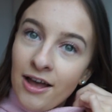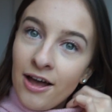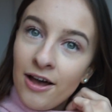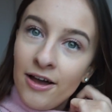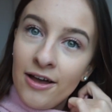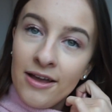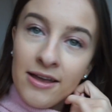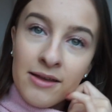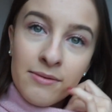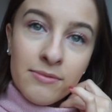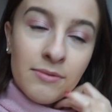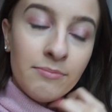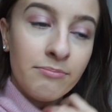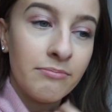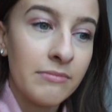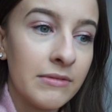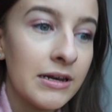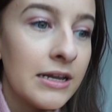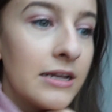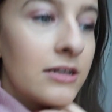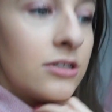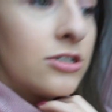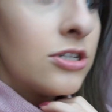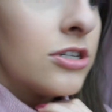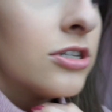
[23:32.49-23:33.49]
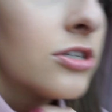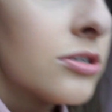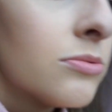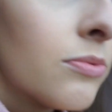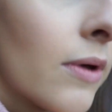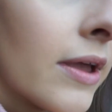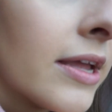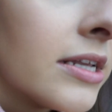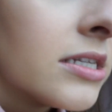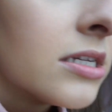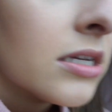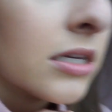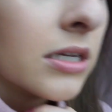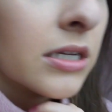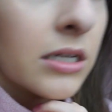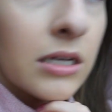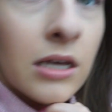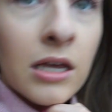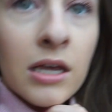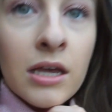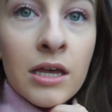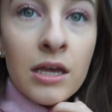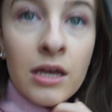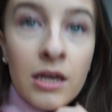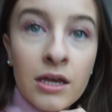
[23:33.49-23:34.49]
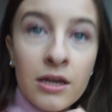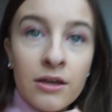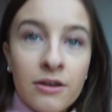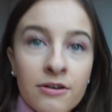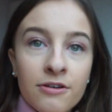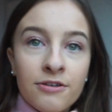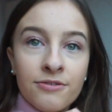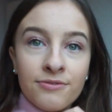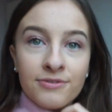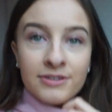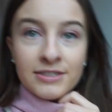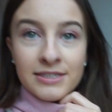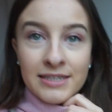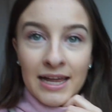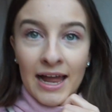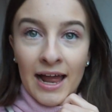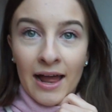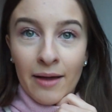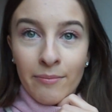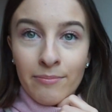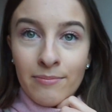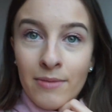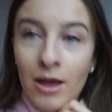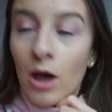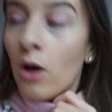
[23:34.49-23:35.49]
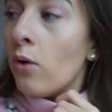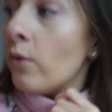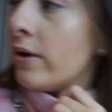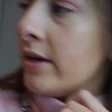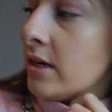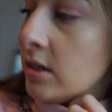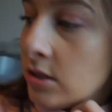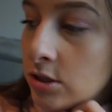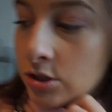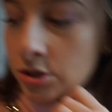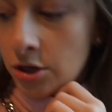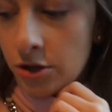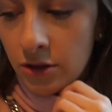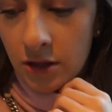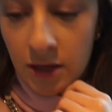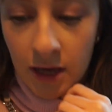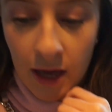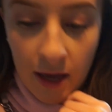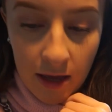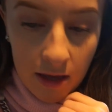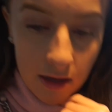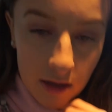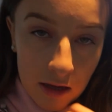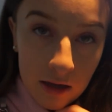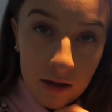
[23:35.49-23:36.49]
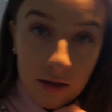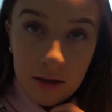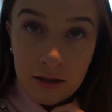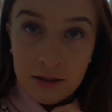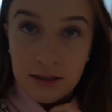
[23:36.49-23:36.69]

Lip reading: I am literally just waiting for Sam. Oh, I need to show you the cake.